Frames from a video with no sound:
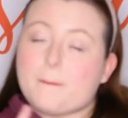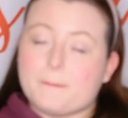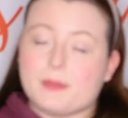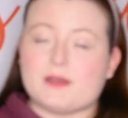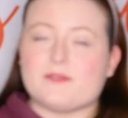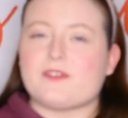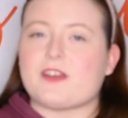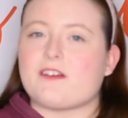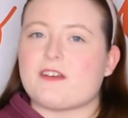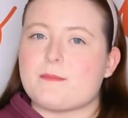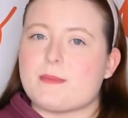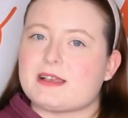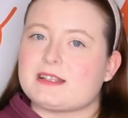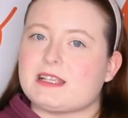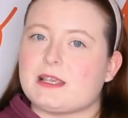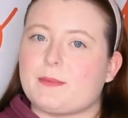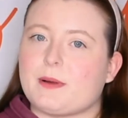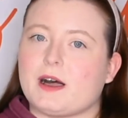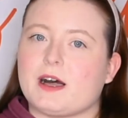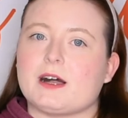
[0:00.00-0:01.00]
but very
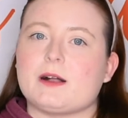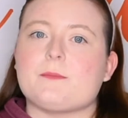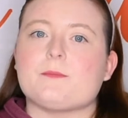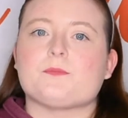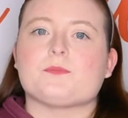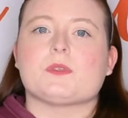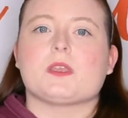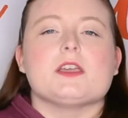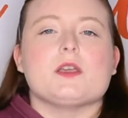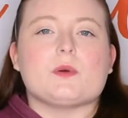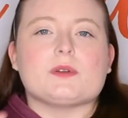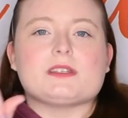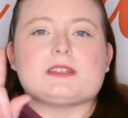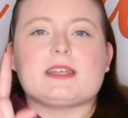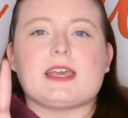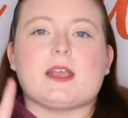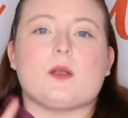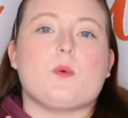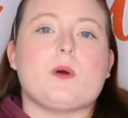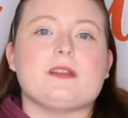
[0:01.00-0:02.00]
messy part. You want to
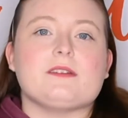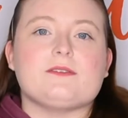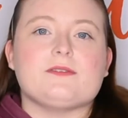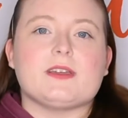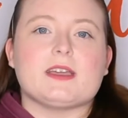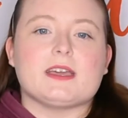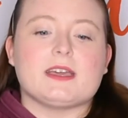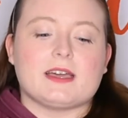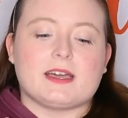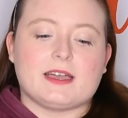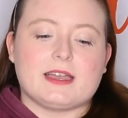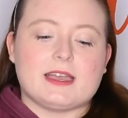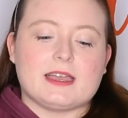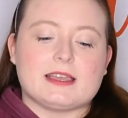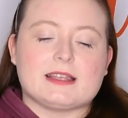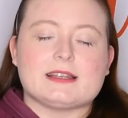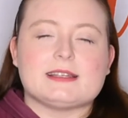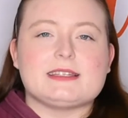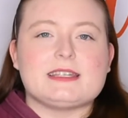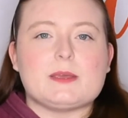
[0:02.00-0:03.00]
take one finger,
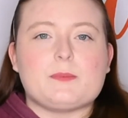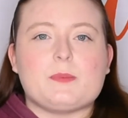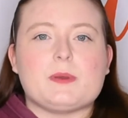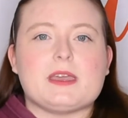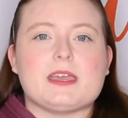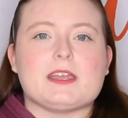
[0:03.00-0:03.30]
dip it